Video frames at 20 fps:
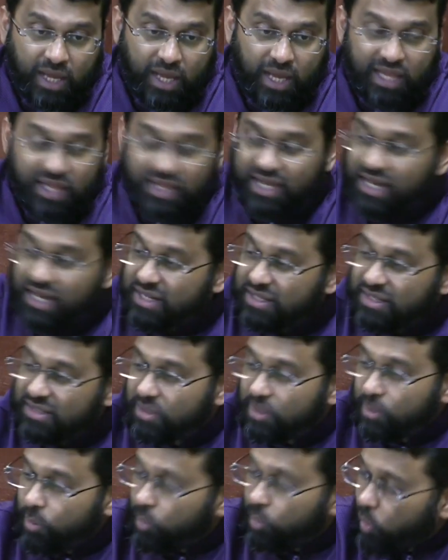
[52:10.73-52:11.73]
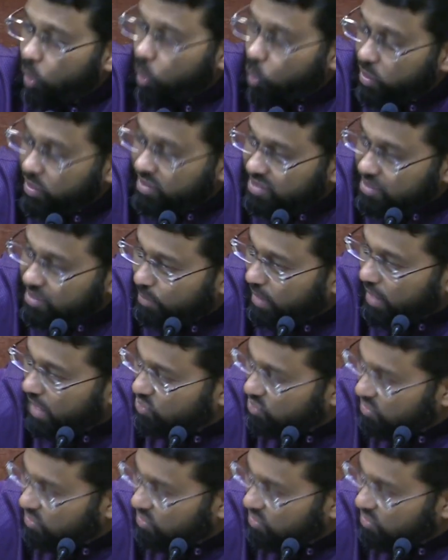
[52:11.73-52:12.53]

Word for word: And that is the lowest batch